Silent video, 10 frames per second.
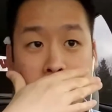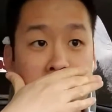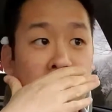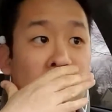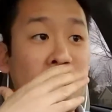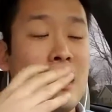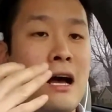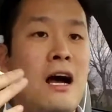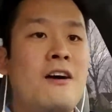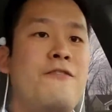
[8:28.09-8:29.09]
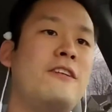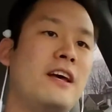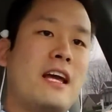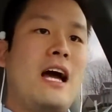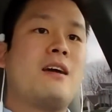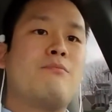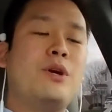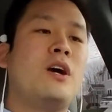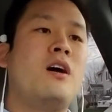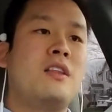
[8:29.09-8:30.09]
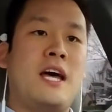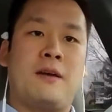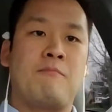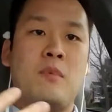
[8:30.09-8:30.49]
So I feel like I can bring on like